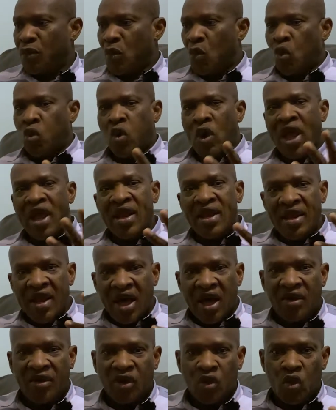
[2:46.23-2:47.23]
when
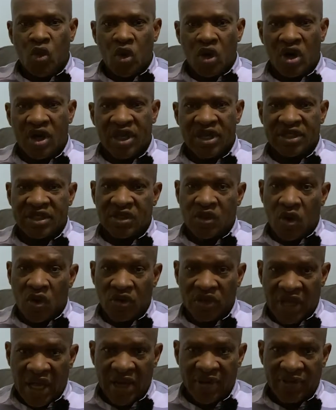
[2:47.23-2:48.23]
now the workers go
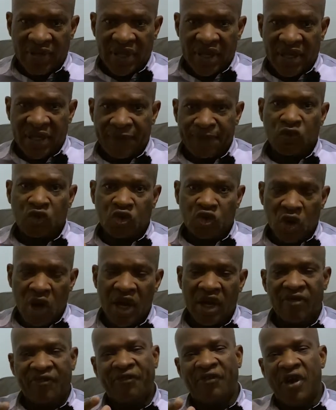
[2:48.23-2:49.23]
down there trying
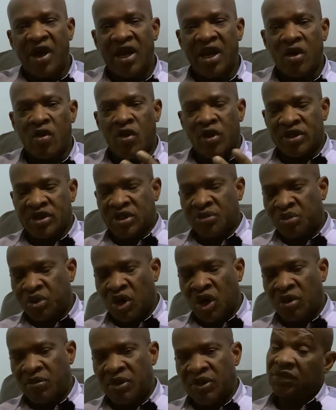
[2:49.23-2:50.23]
to find out what's the
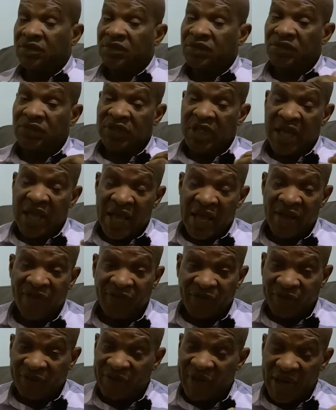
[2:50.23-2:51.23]
problem, they have
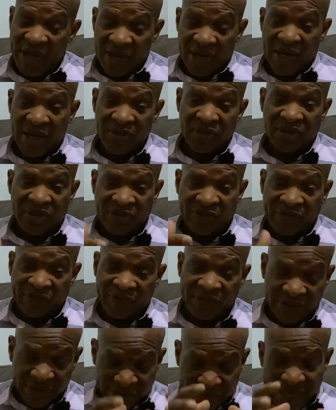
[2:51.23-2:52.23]
to find out if
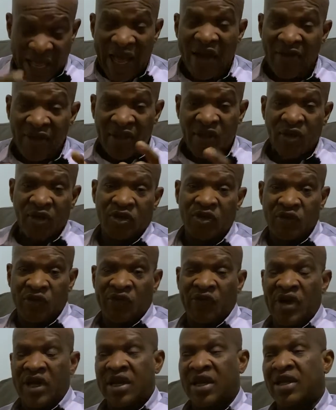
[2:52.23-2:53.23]
now they got to
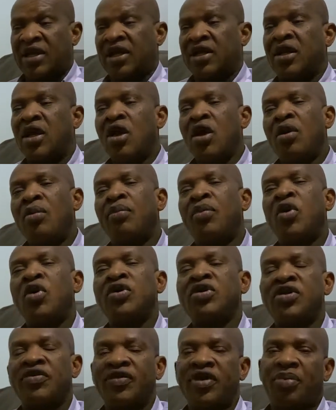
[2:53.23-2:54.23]
find out that
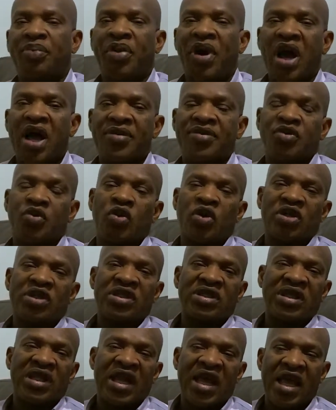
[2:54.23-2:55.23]
most of the pipes was
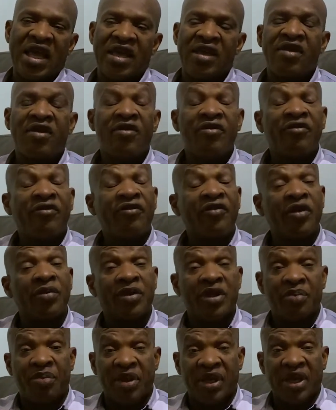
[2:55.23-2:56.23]
laid from
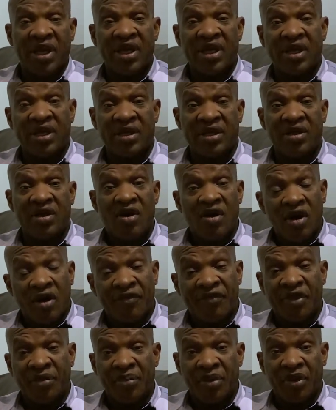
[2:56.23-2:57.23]
the beginning of
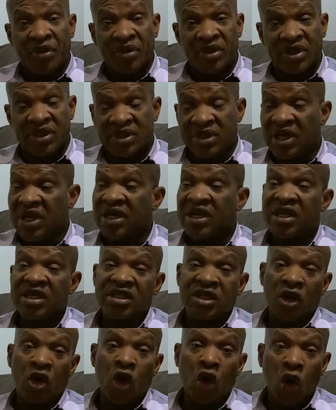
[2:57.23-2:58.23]
the building. There's
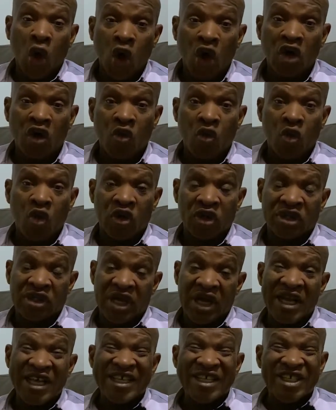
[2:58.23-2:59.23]
a lot of water
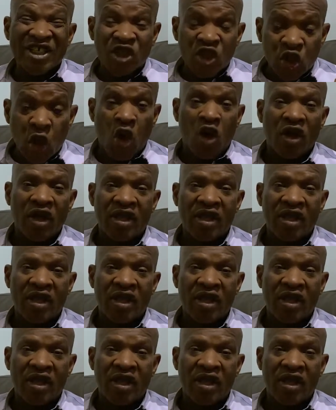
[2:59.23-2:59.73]
stuck.